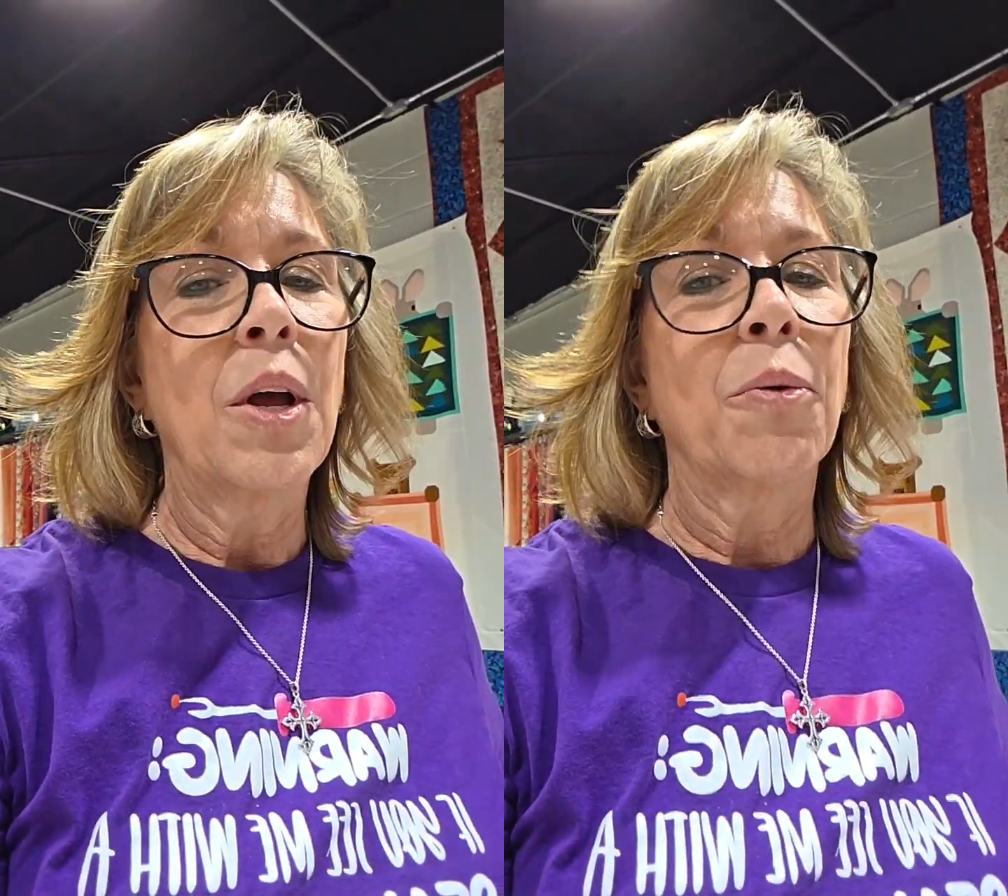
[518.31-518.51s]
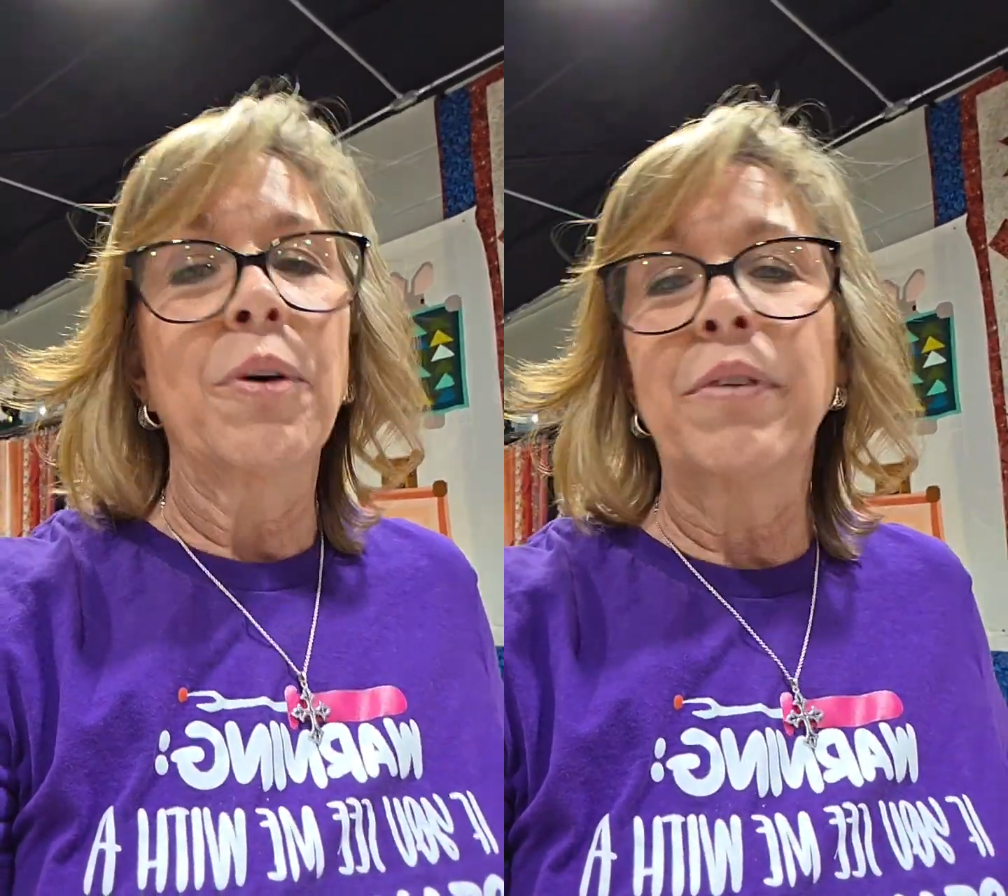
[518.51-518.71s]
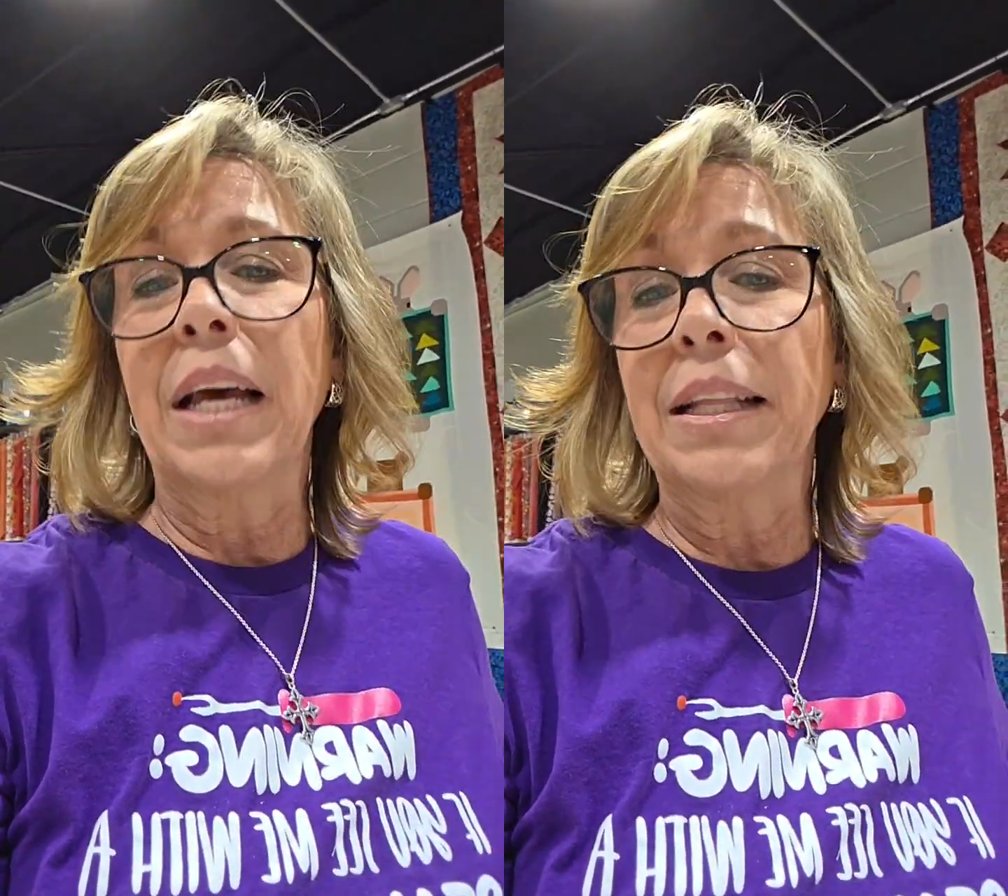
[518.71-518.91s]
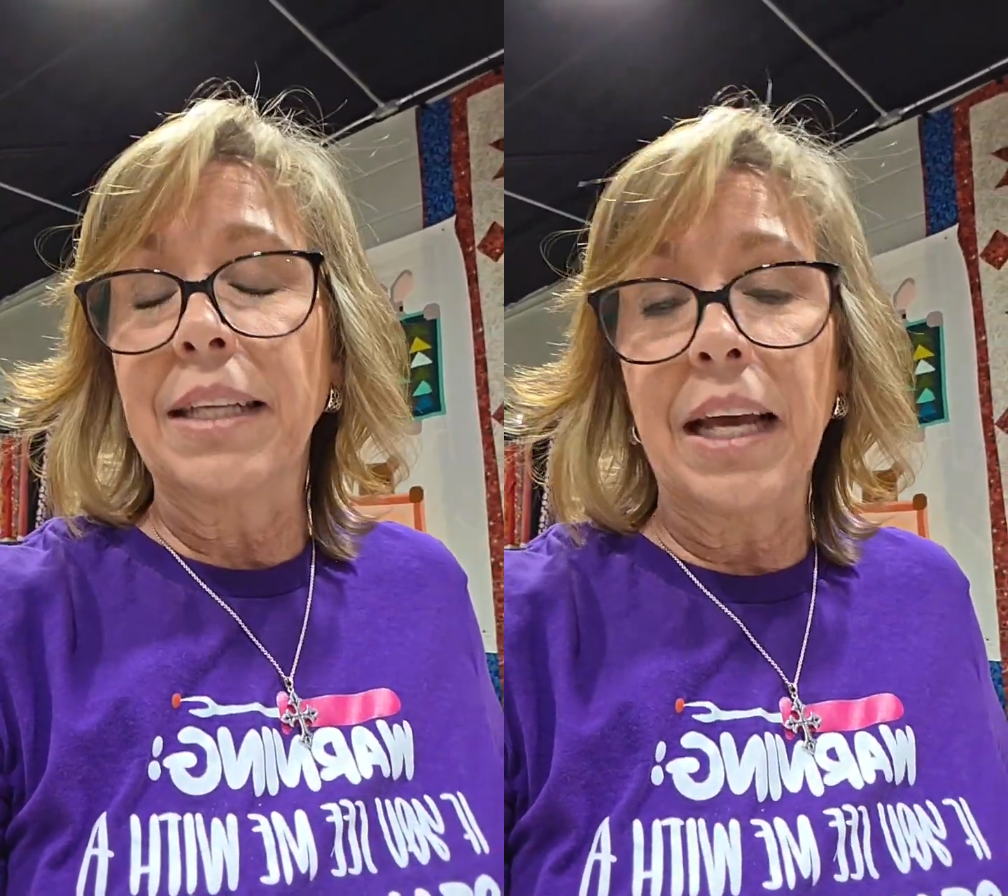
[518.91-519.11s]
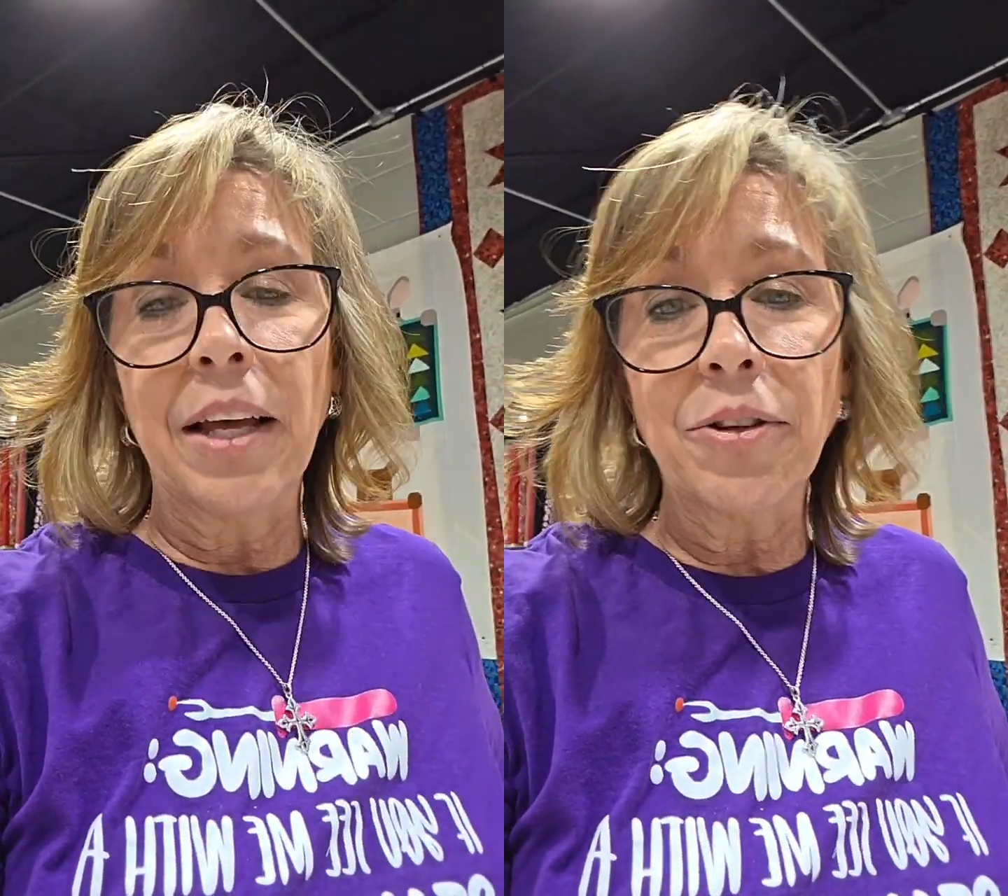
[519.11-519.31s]
We've got
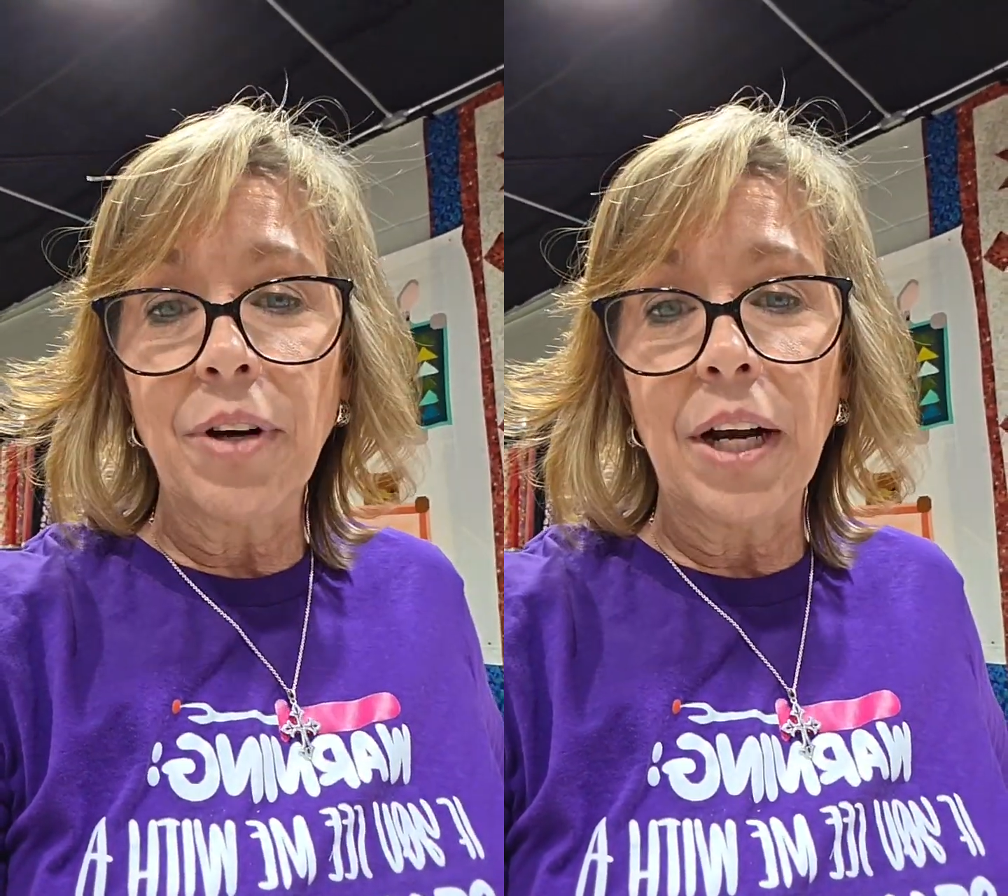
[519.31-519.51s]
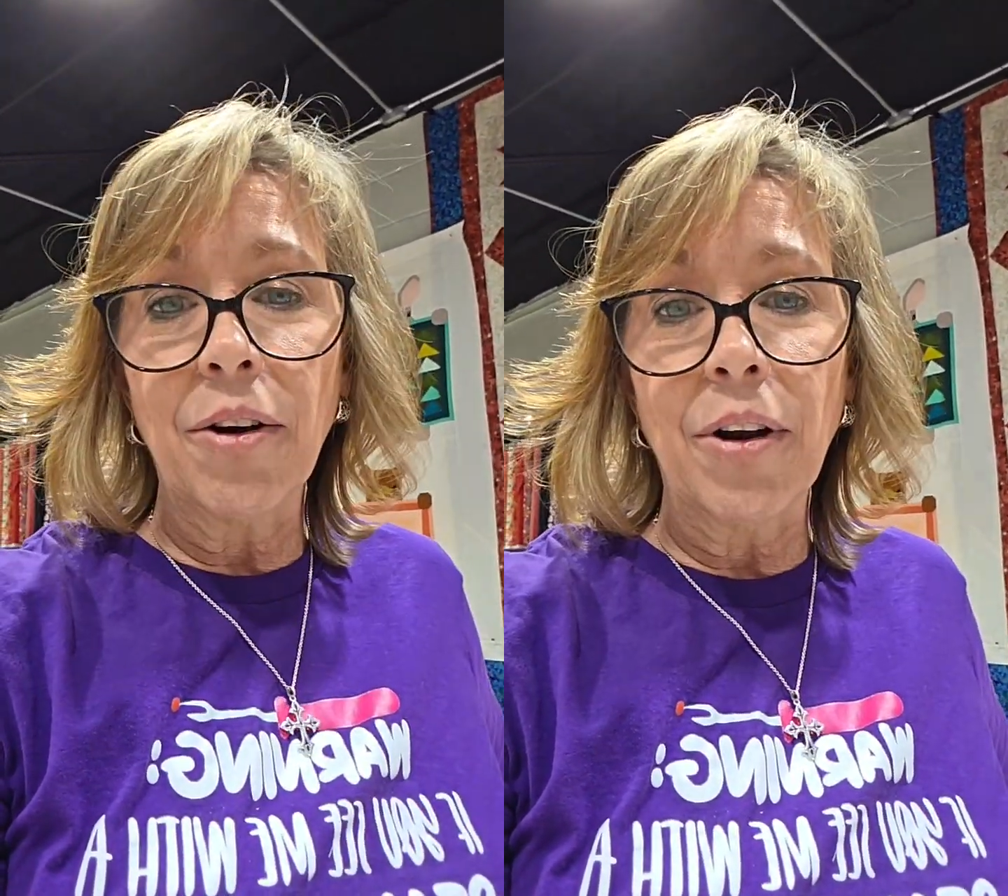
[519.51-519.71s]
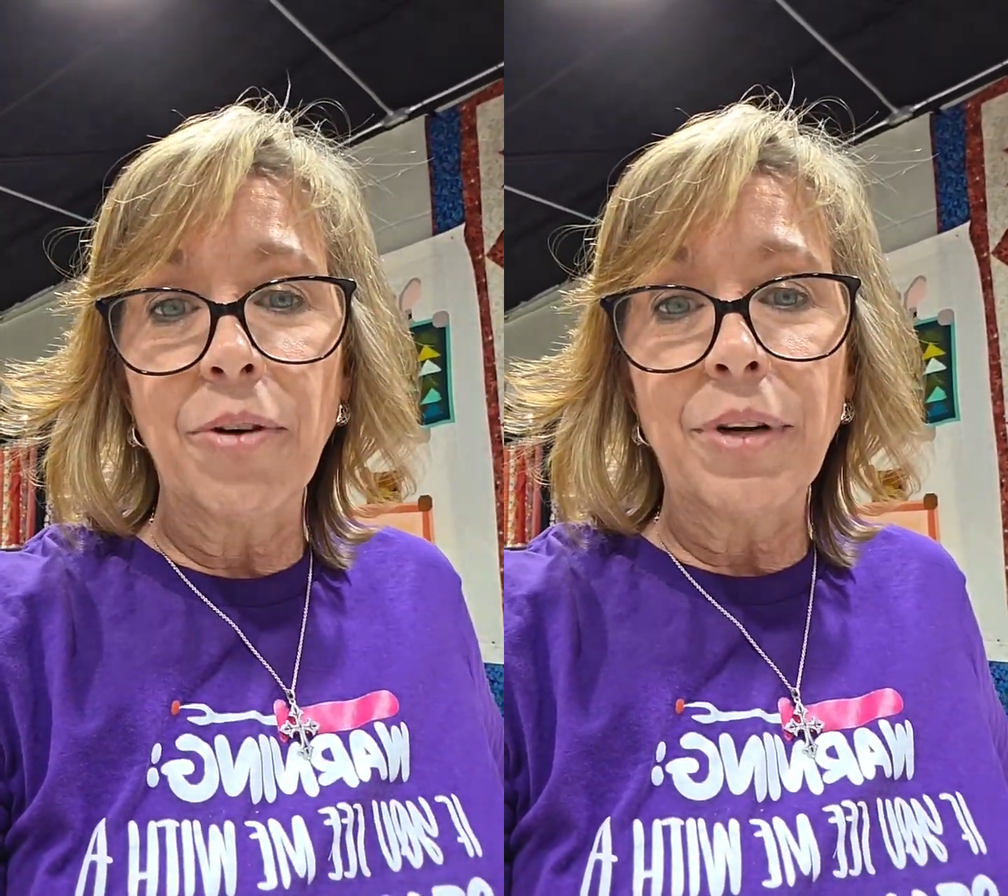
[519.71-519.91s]
the other Arrow